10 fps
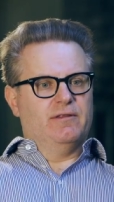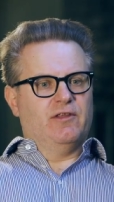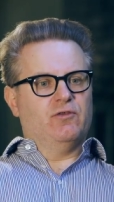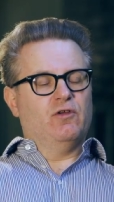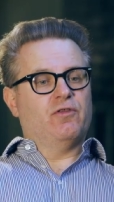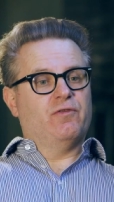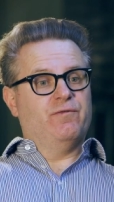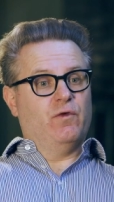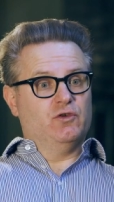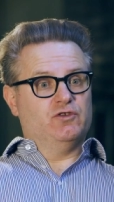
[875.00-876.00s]
this new
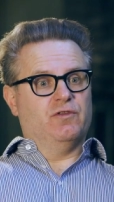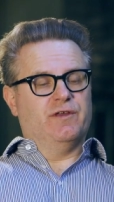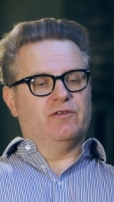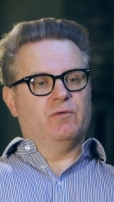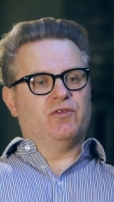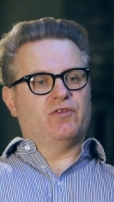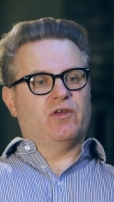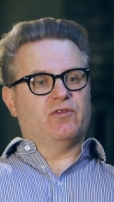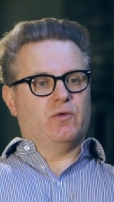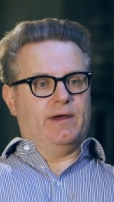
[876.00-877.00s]
Fortune Theatre was
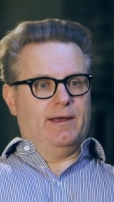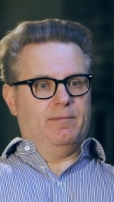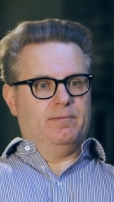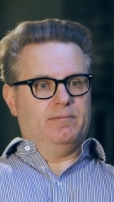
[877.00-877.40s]
square.